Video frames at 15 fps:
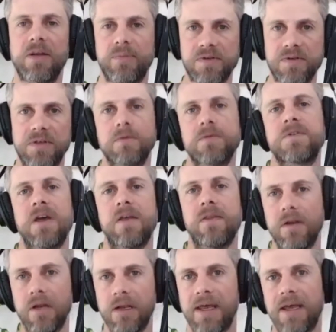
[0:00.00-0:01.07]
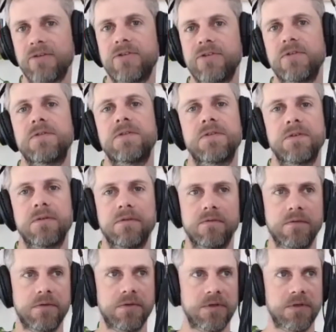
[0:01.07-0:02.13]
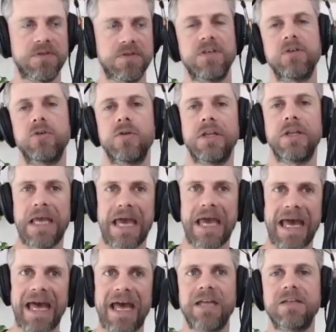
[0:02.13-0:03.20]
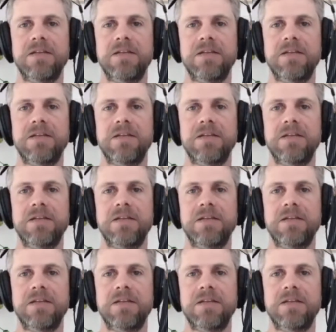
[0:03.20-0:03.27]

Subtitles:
a skill set that allows you to sort of continually add